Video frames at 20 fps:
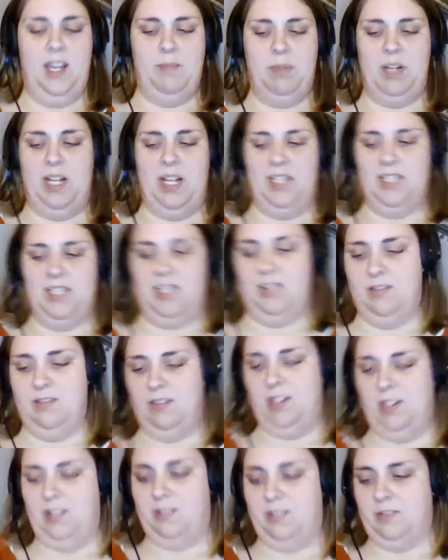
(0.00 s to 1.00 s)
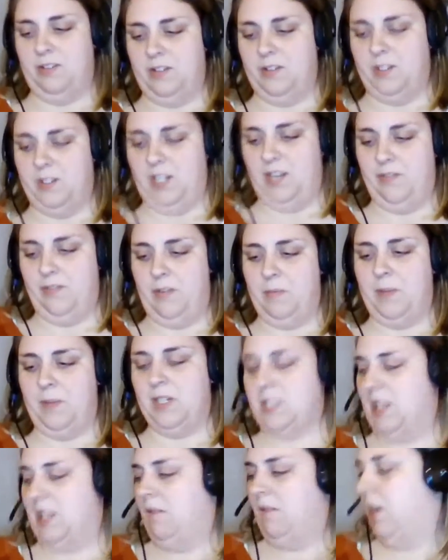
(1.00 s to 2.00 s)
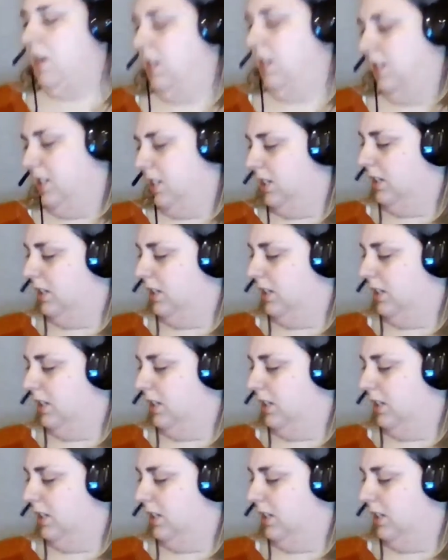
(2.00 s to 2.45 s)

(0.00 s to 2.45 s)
but I didn't read through any of them because I wanted to.